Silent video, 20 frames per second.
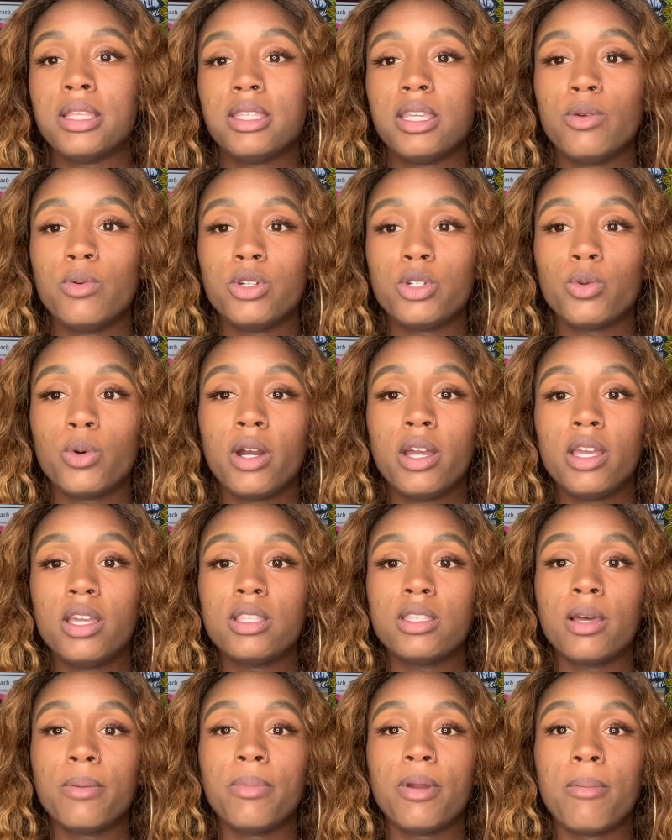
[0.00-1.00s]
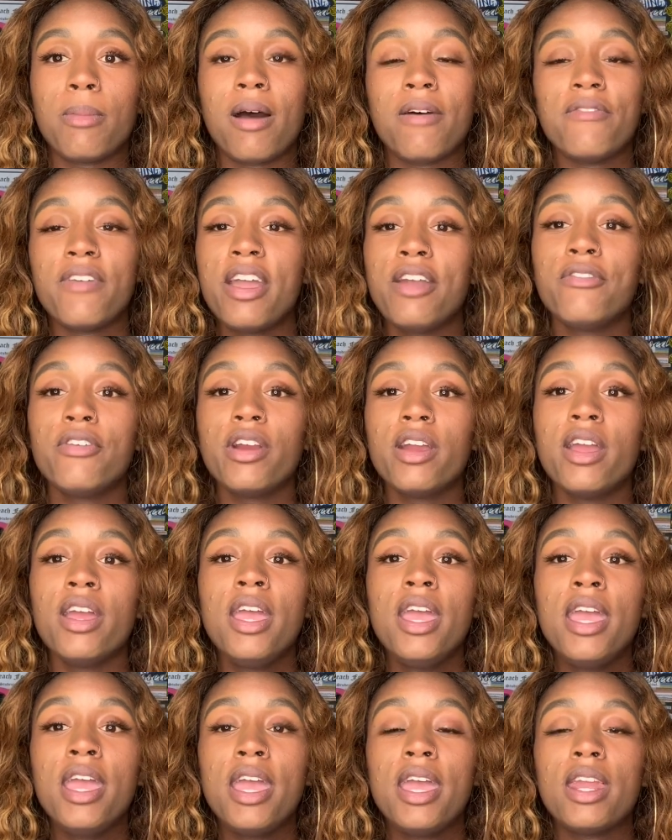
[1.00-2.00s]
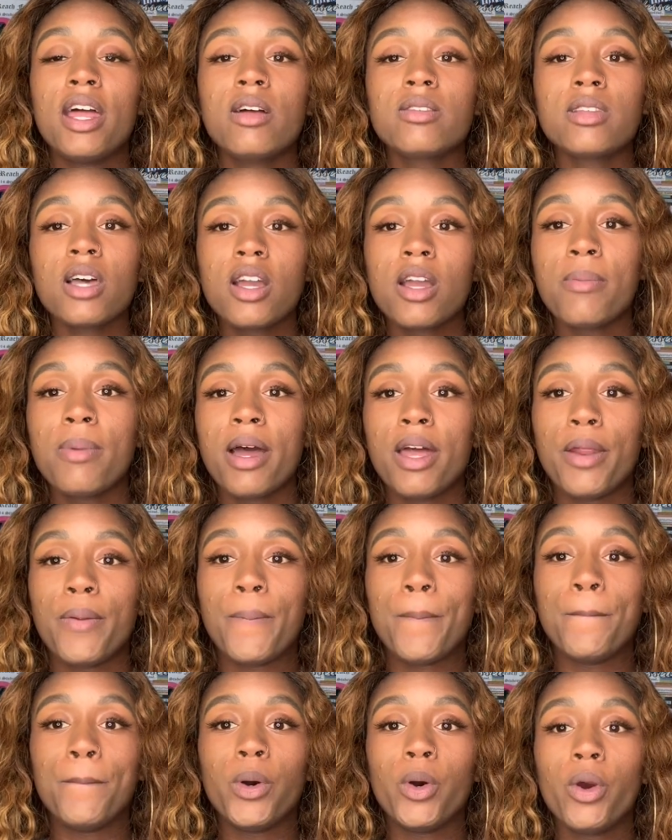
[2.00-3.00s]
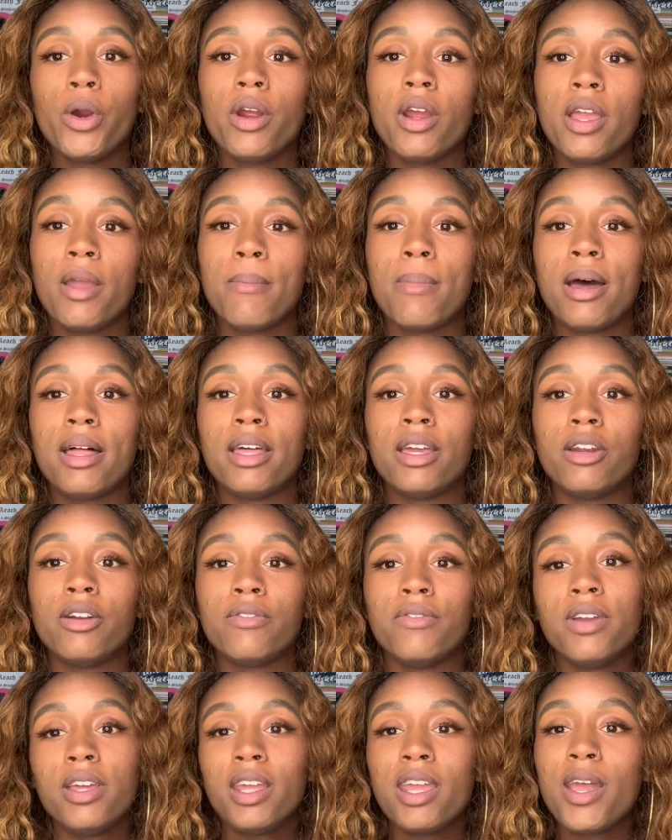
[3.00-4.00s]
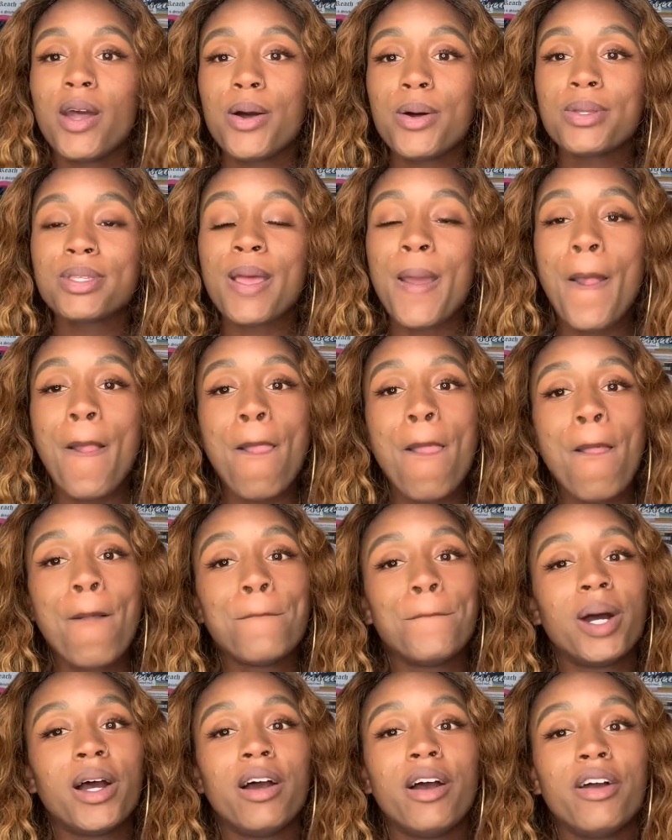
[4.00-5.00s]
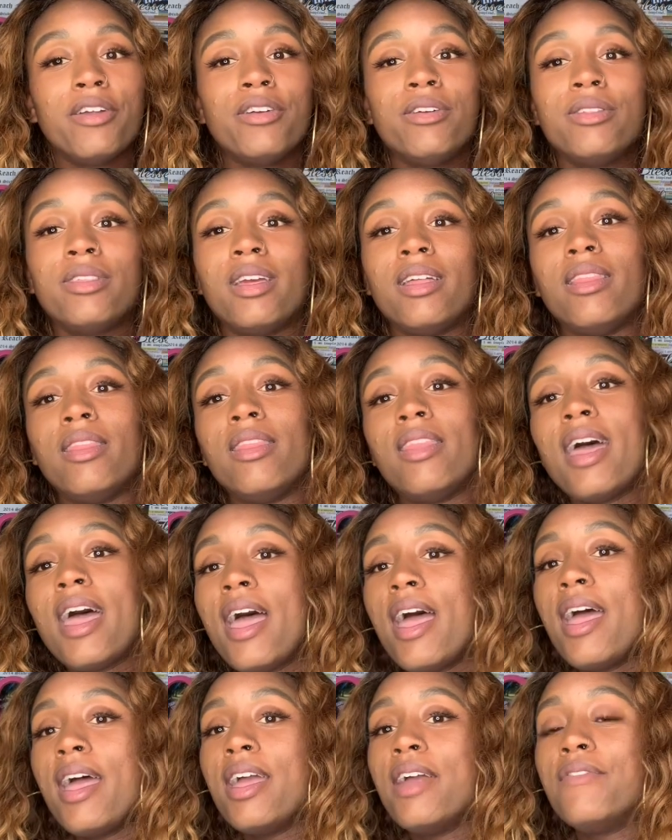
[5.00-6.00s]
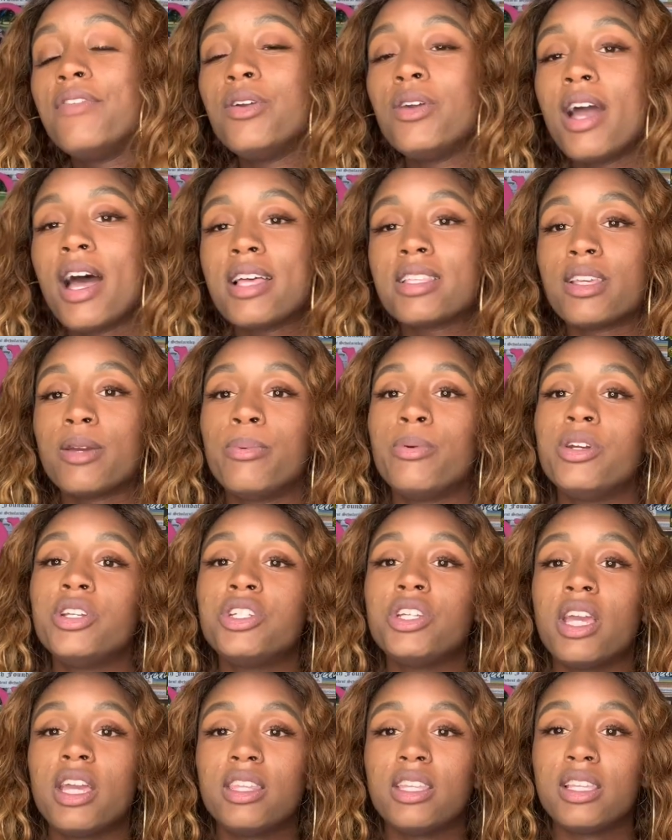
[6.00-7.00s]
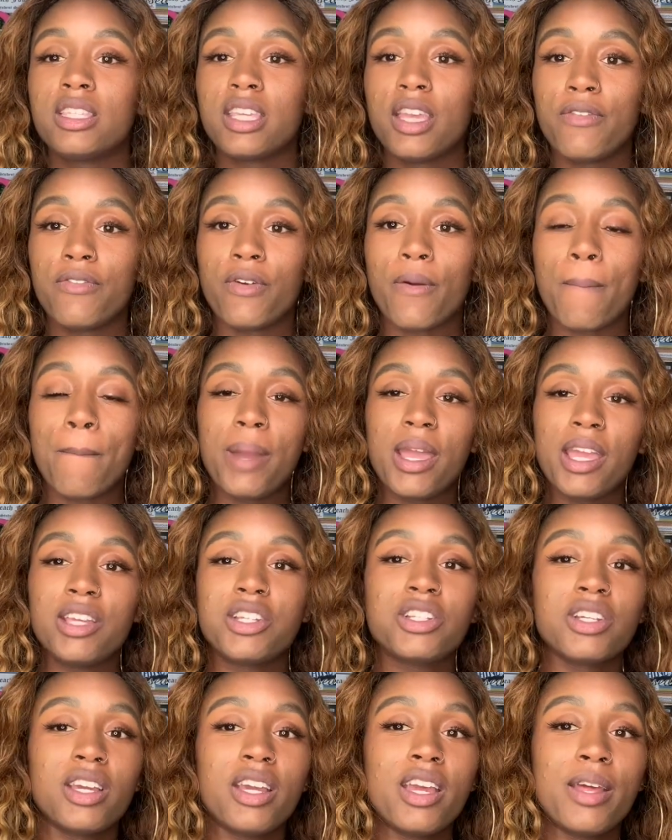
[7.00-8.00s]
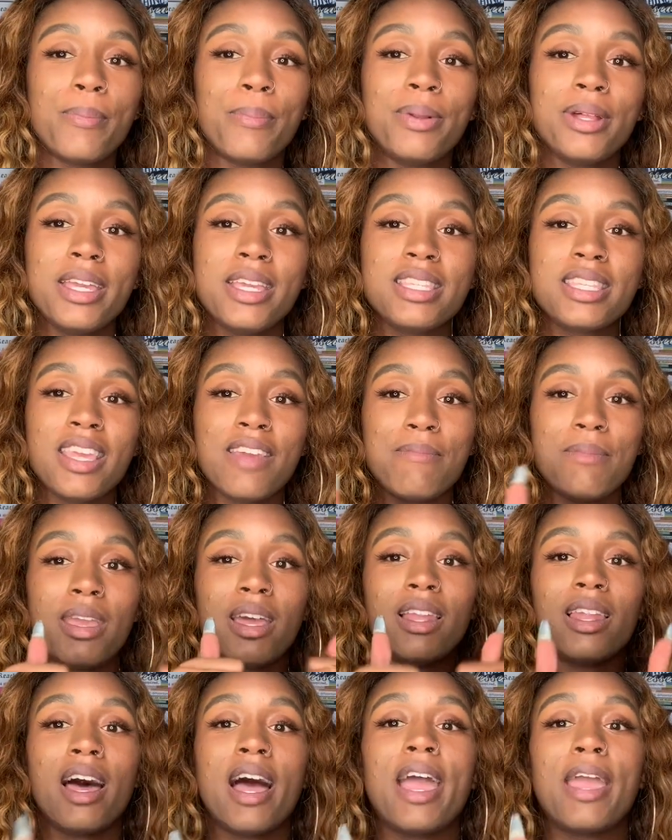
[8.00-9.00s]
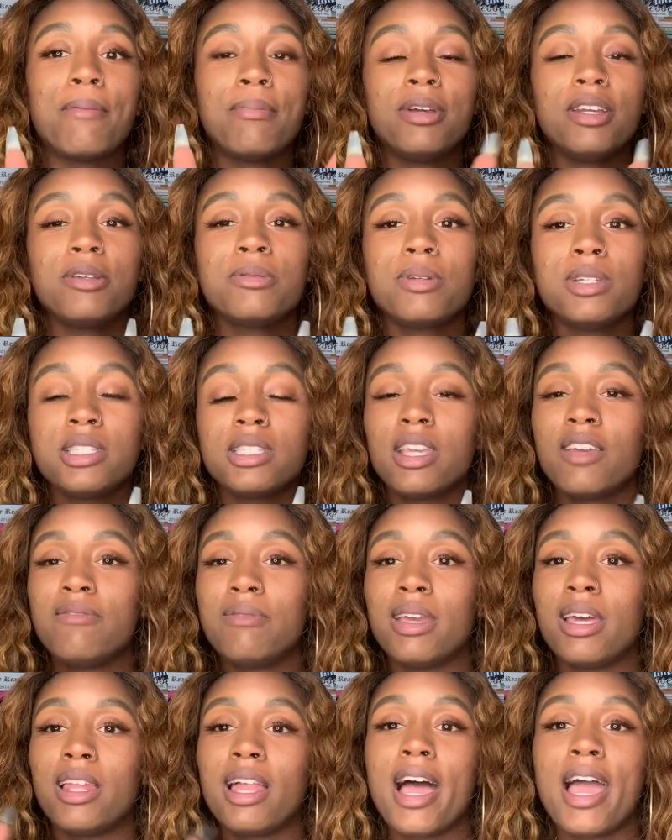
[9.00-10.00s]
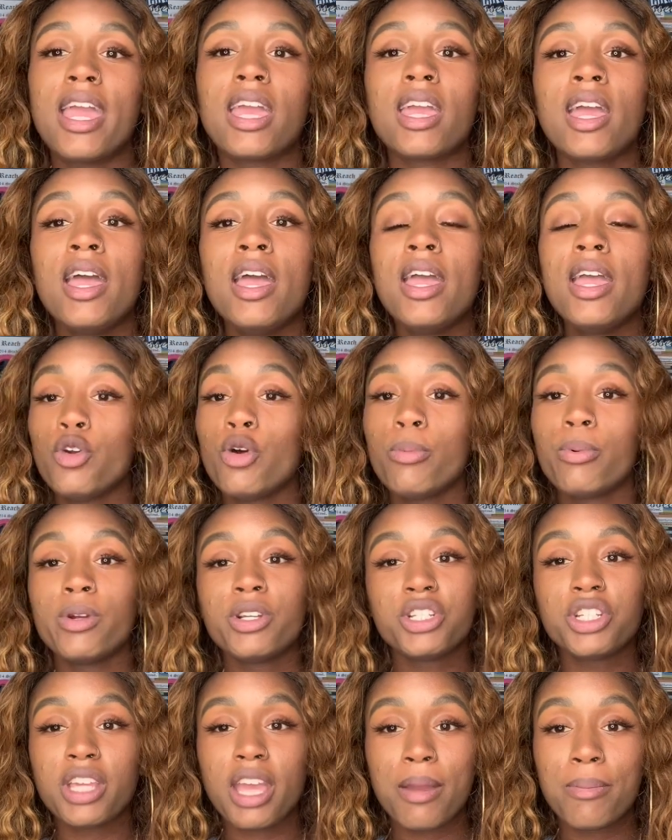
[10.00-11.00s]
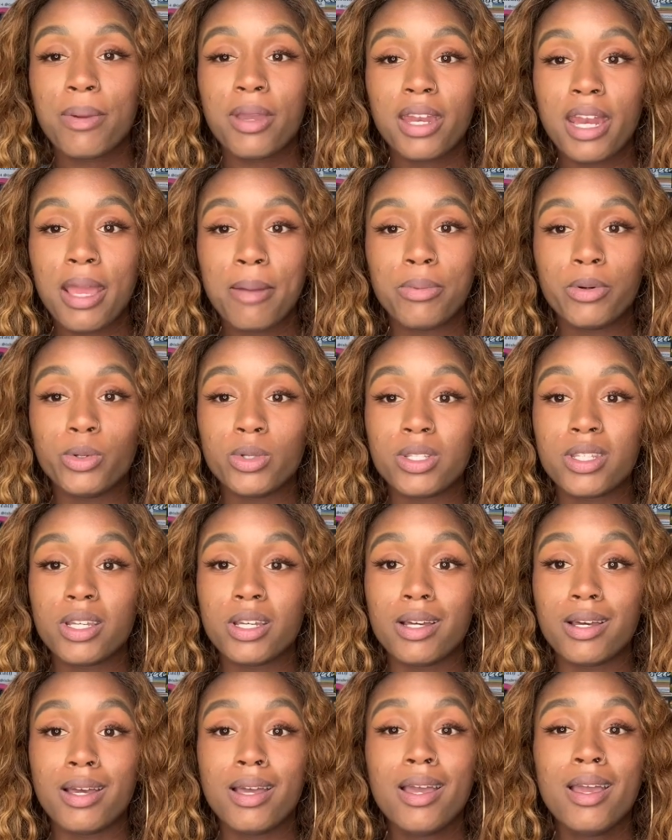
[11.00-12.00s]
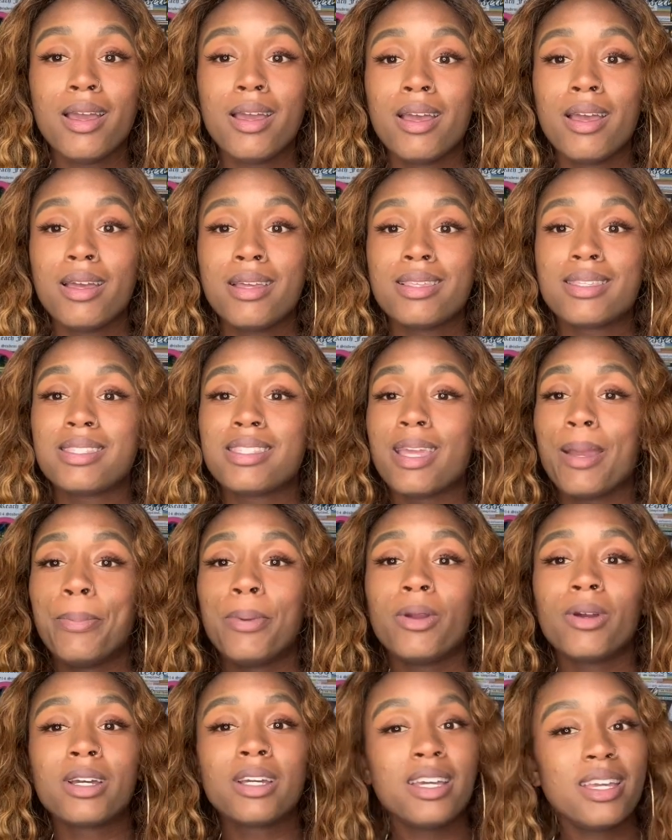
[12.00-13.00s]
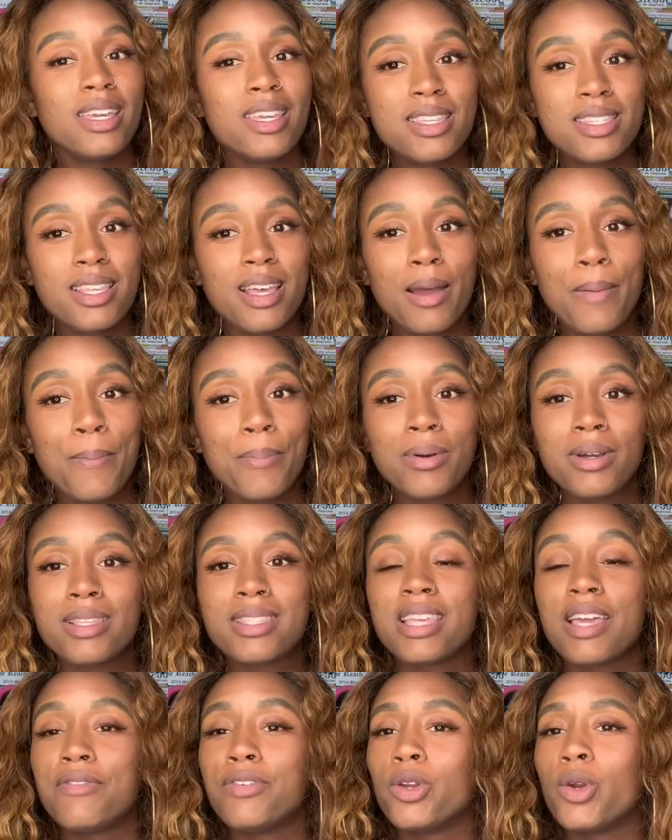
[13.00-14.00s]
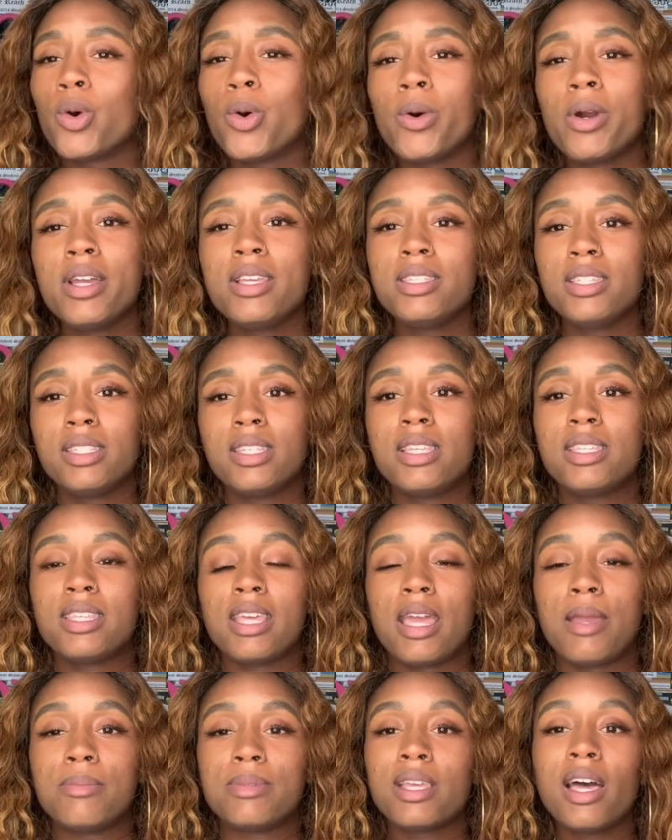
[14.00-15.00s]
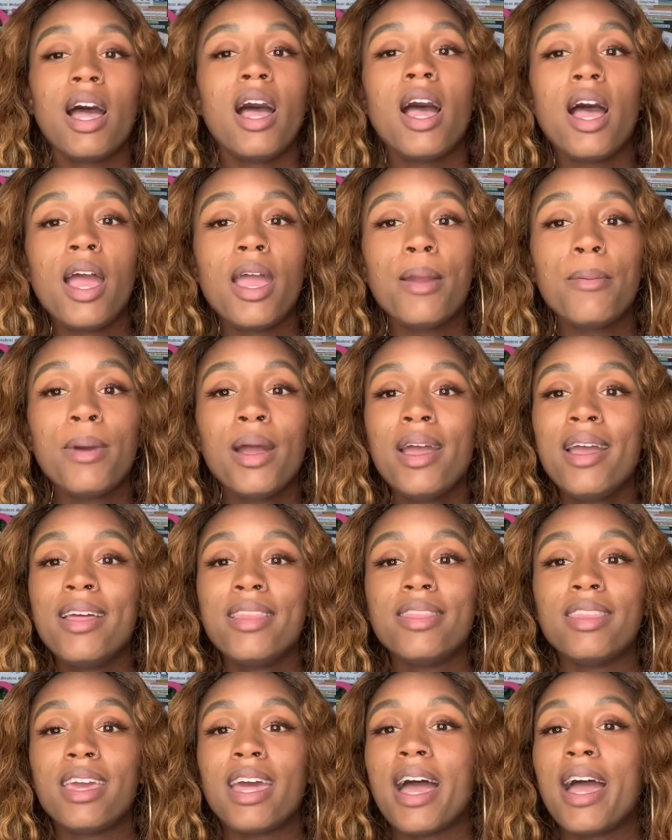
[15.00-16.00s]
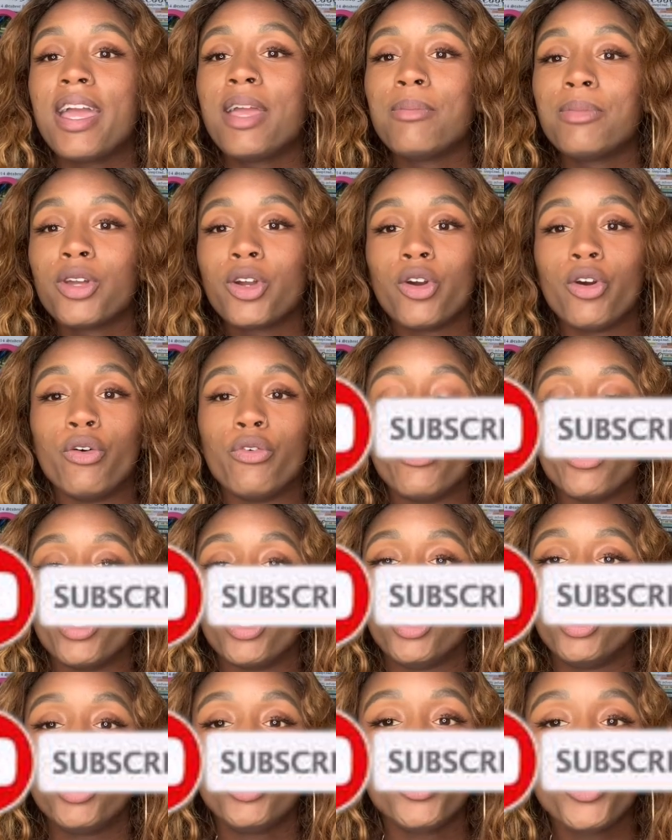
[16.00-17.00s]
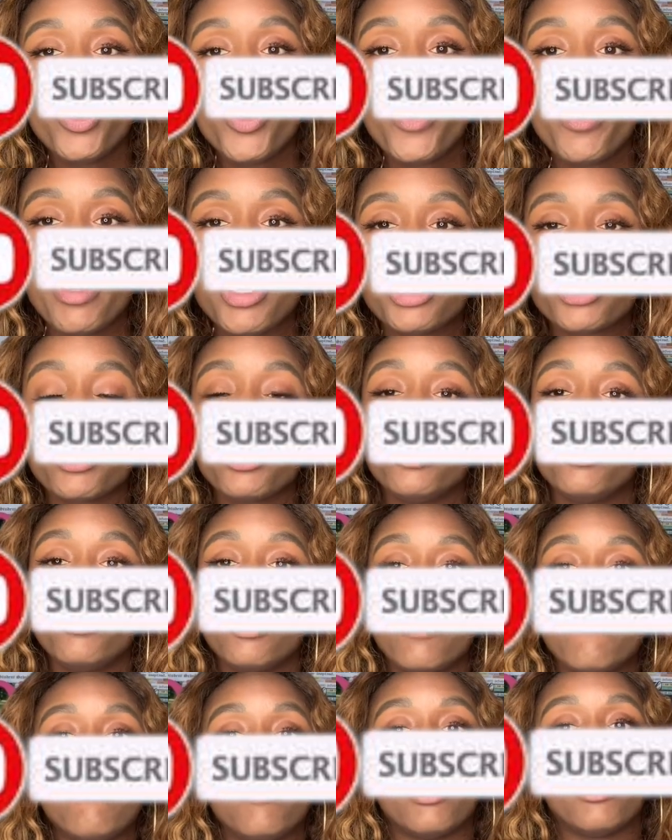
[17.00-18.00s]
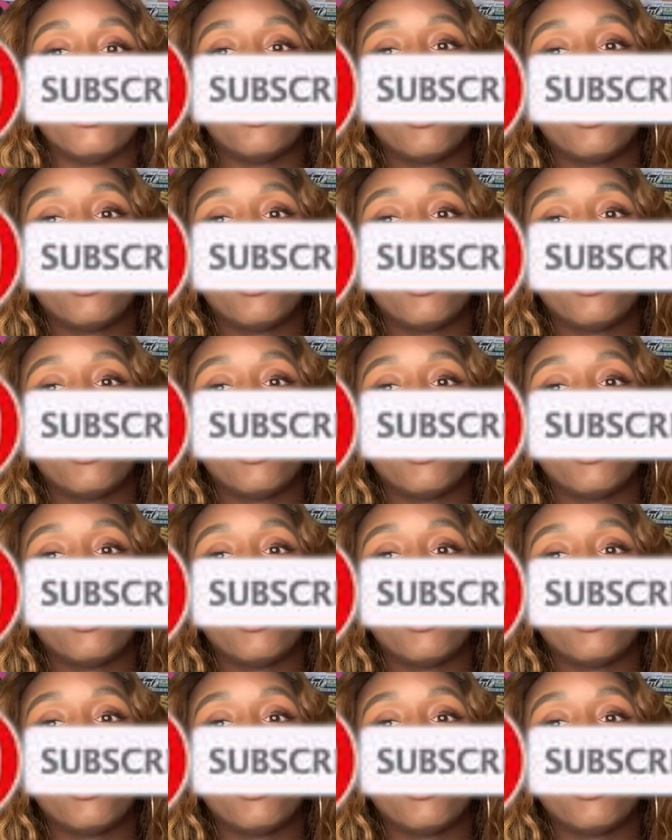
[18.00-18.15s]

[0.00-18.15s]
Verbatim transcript: see which one ends up in my favorite, and I'll talk about it more in my later videos. But other than that, if you guys appreciate this information, please give me a like. Please please give me a like. You appreciate being able to step your cookies up but save your coins at the same time. Then I am the girl for you. Make sure you give me a